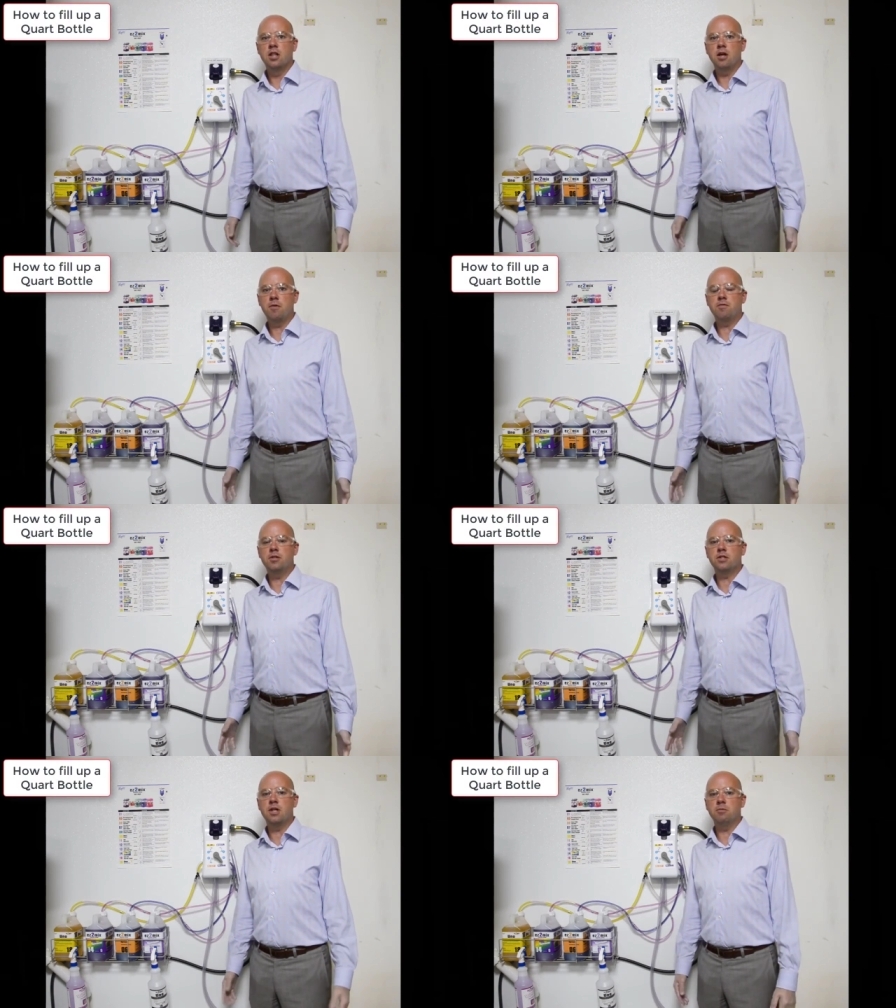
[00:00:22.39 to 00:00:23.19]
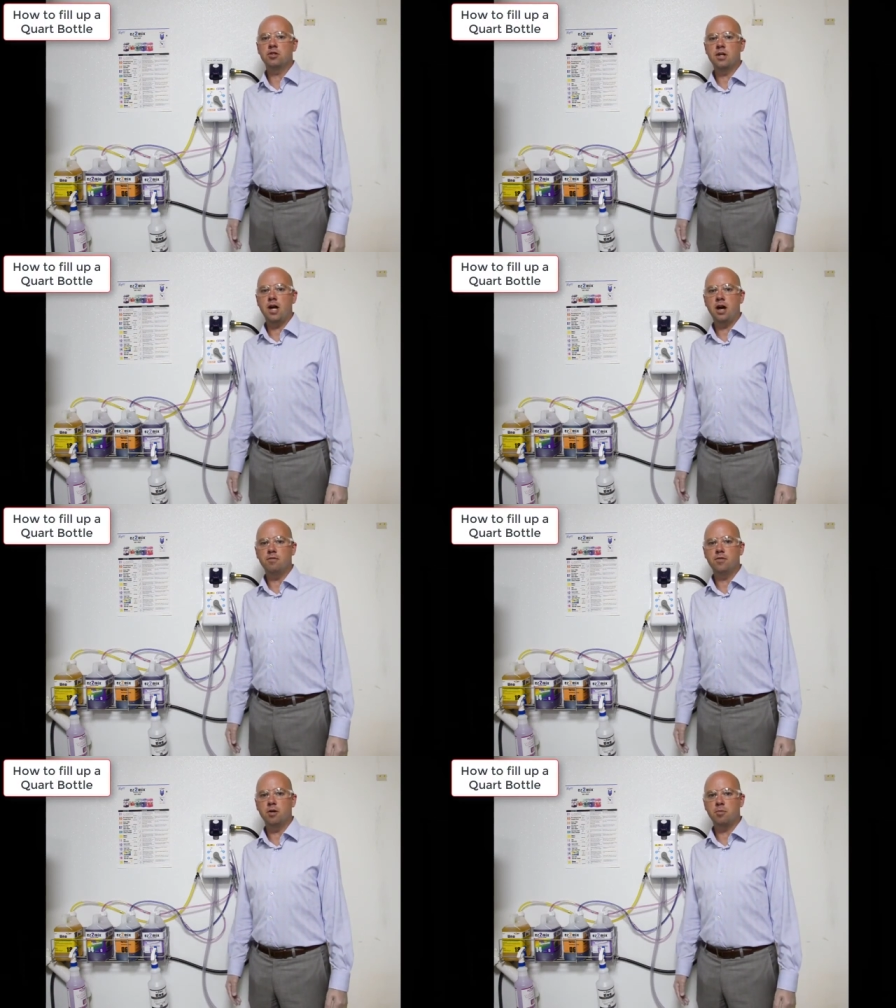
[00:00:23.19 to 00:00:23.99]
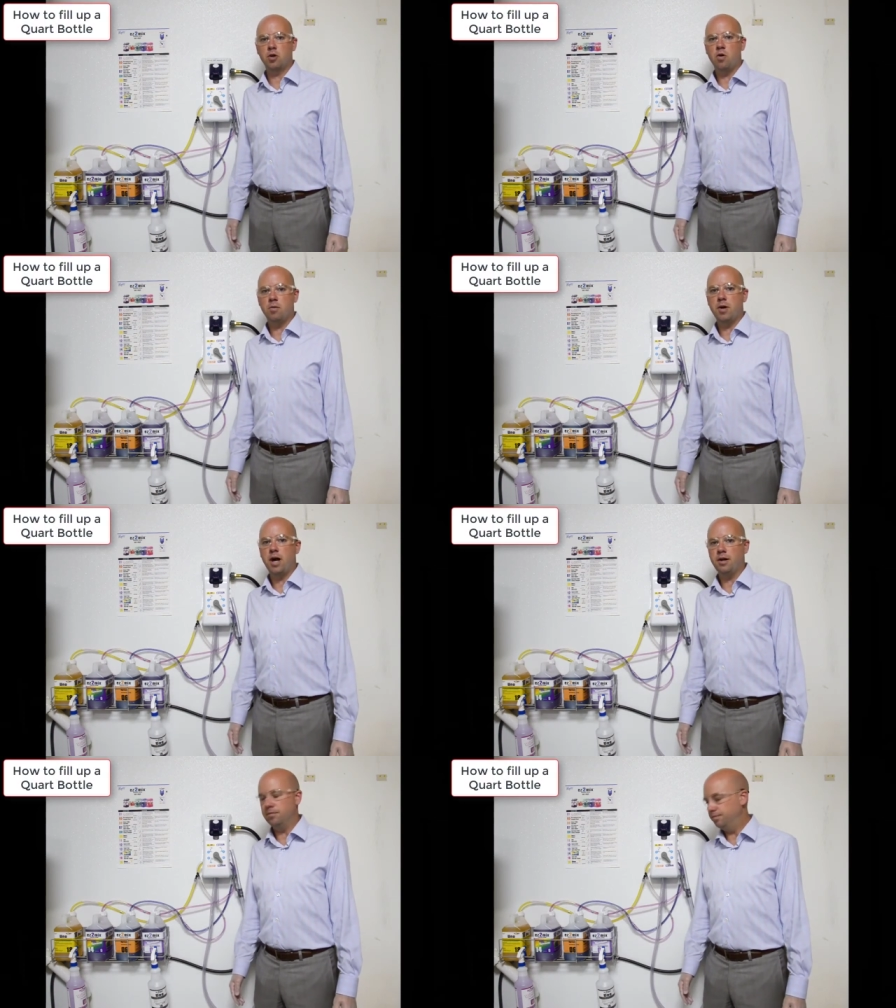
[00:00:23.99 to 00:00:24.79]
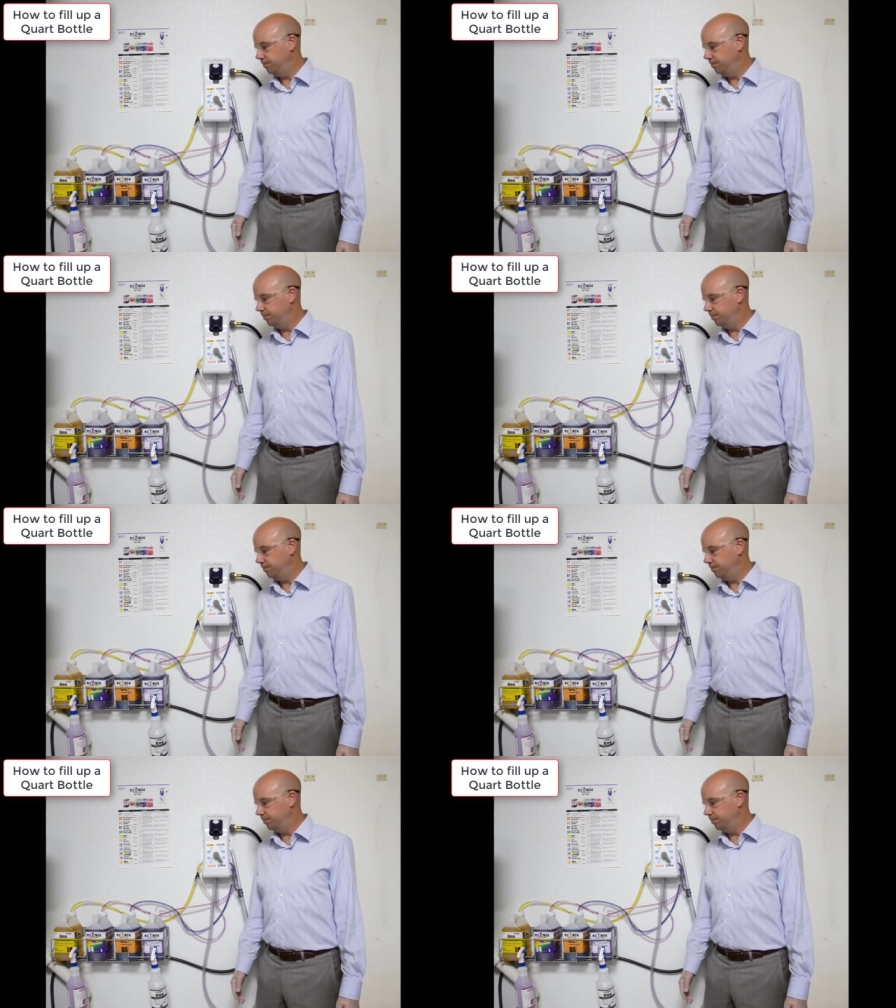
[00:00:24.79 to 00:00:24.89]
Let me first demonstrate how to fill up a quart bottle.